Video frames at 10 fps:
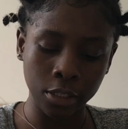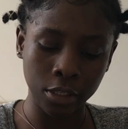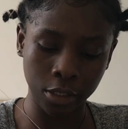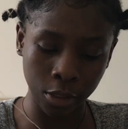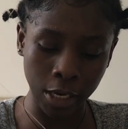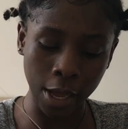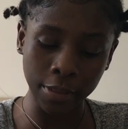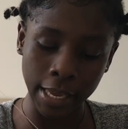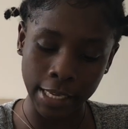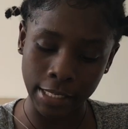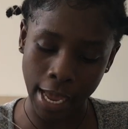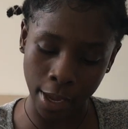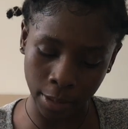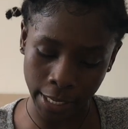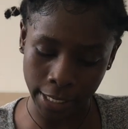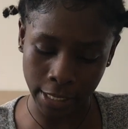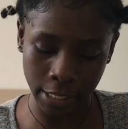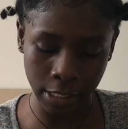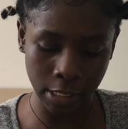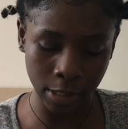So now that it's out like
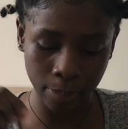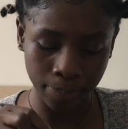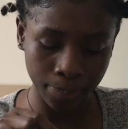this,